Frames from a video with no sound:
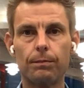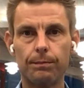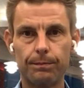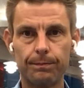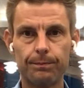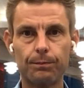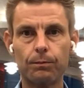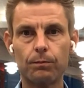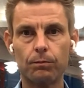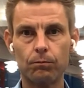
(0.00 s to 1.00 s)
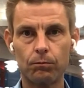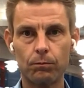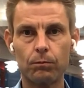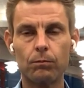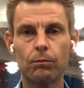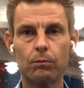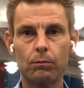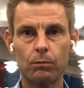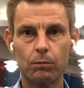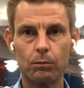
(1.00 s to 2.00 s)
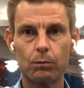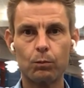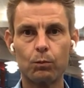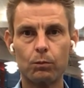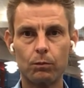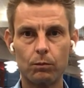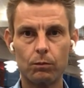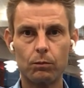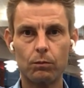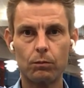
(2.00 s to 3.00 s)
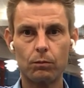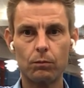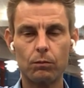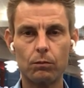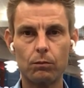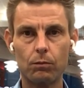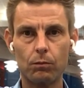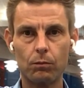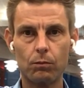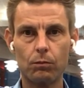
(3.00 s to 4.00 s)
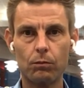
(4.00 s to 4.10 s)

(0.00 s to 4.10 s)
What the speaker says: [no speech]